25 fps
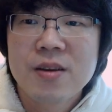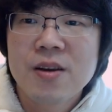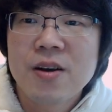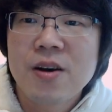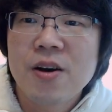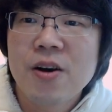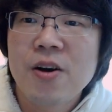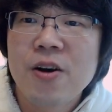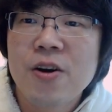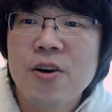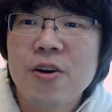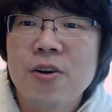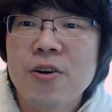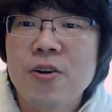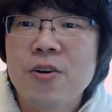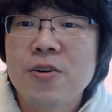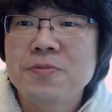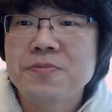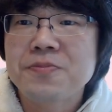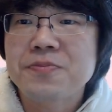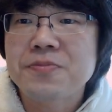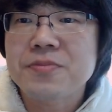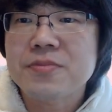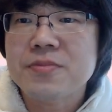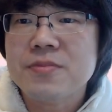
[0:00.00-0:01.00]

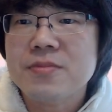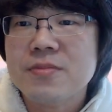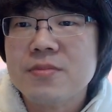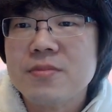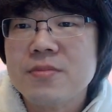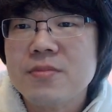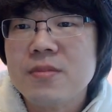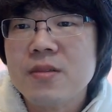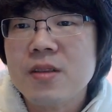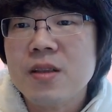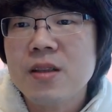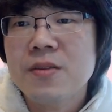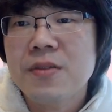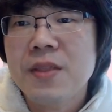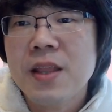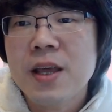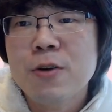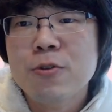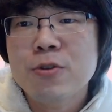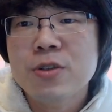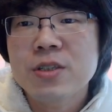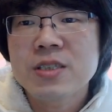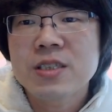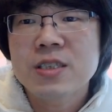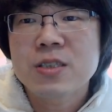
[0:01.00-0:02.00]
Um,
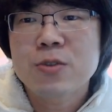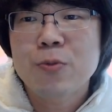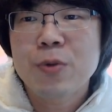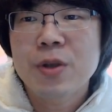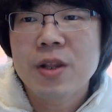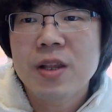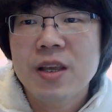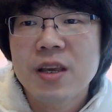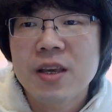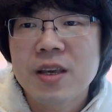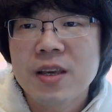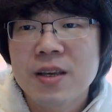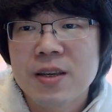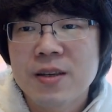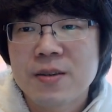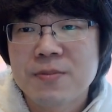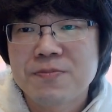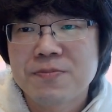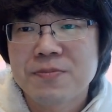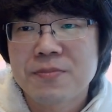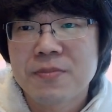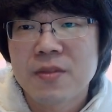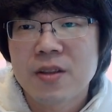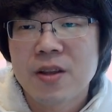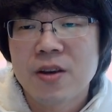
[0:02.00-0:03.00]
now this is really
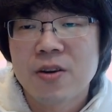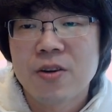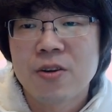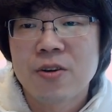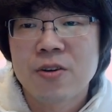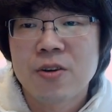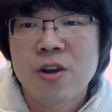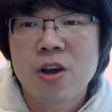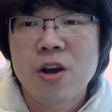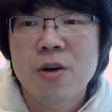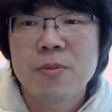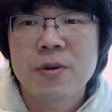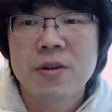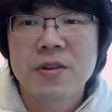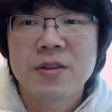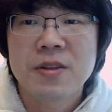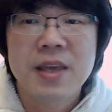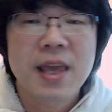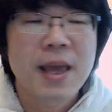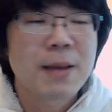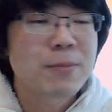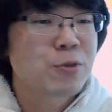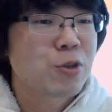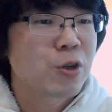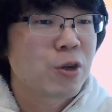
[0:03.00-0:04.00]
uh, common
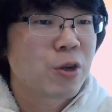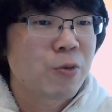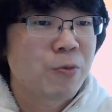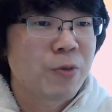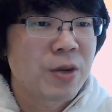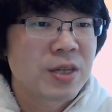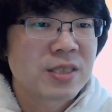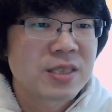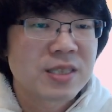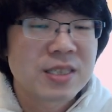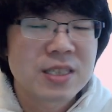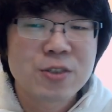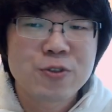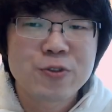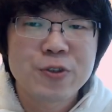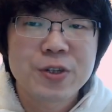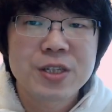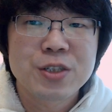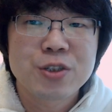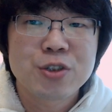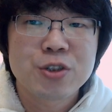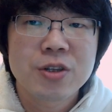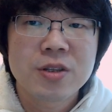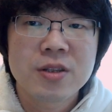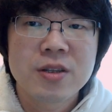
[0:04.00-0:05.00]
capturing race
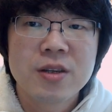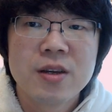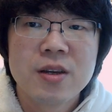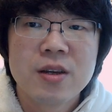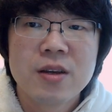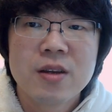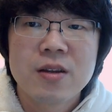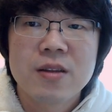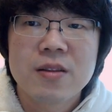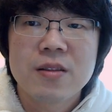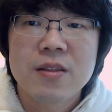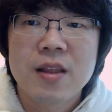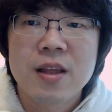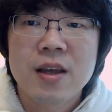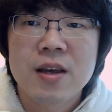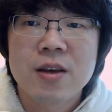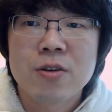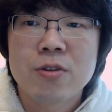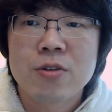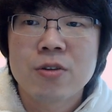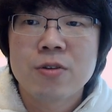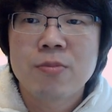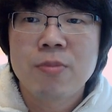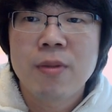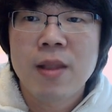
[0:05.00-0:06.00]
situation.
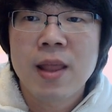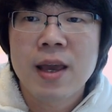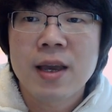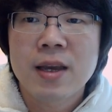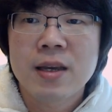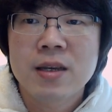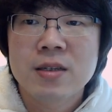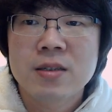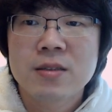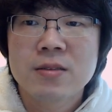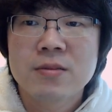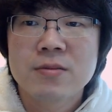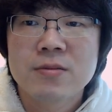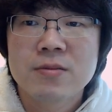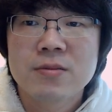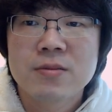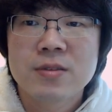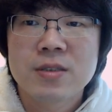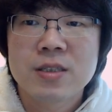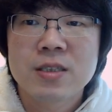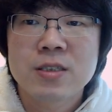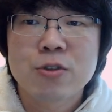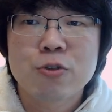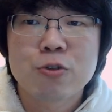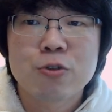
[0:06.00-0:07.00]
Now the black,
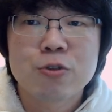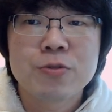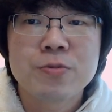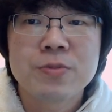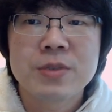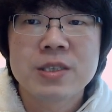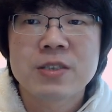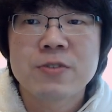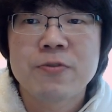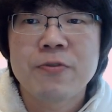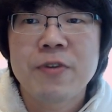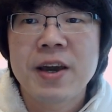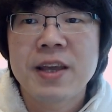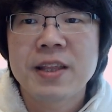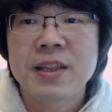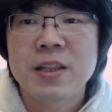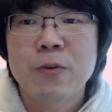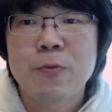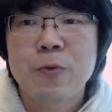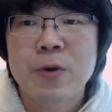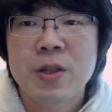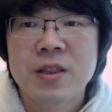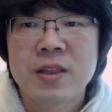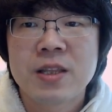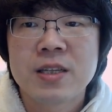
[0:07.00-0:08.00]
this group is
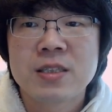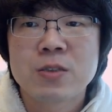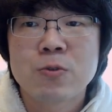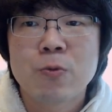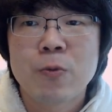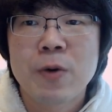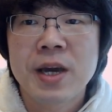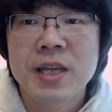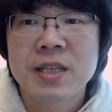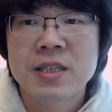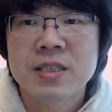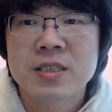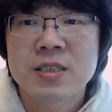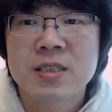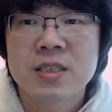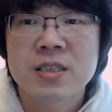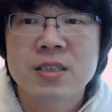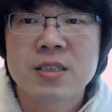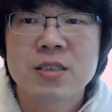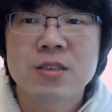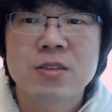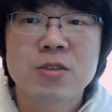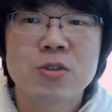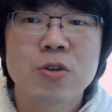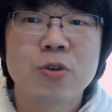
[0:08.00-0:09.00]
fighting with this white
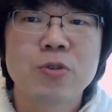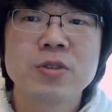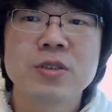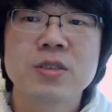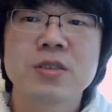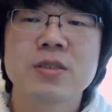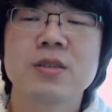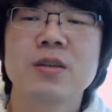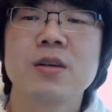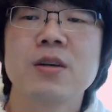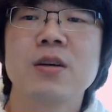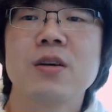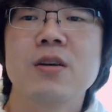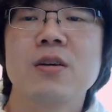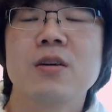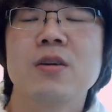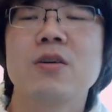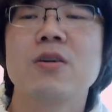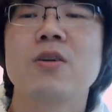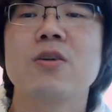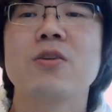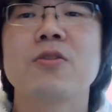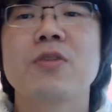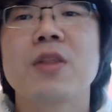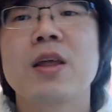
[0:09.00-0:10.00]
six stones.
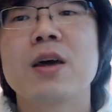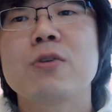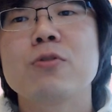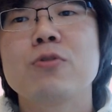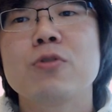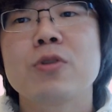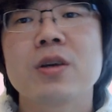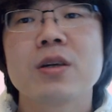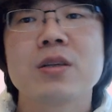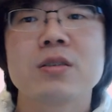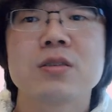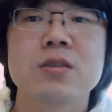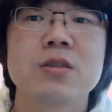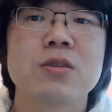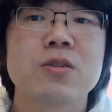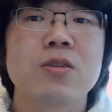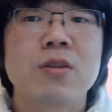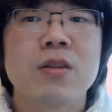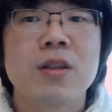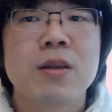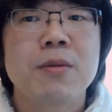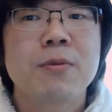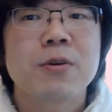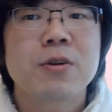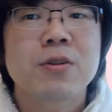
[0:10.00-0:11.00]
Uh, now you can see the
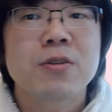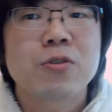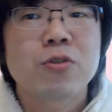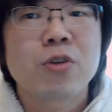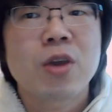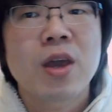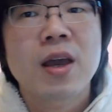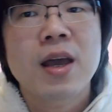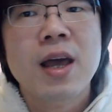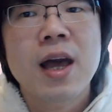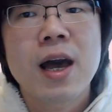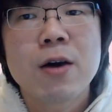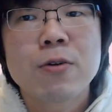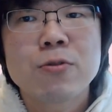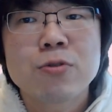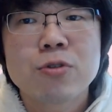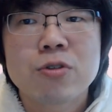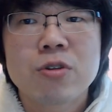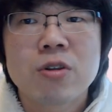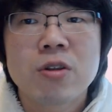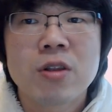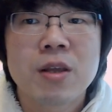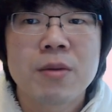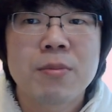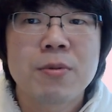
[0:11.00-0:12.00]
liberty, you can count
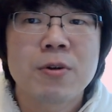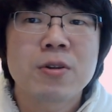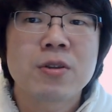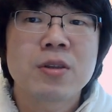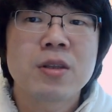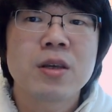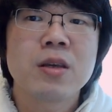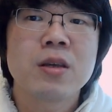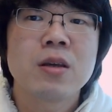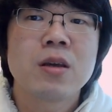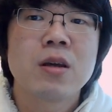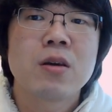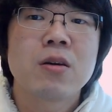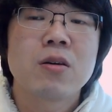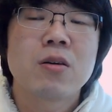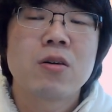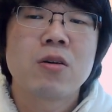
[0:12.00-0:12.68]
the liberty.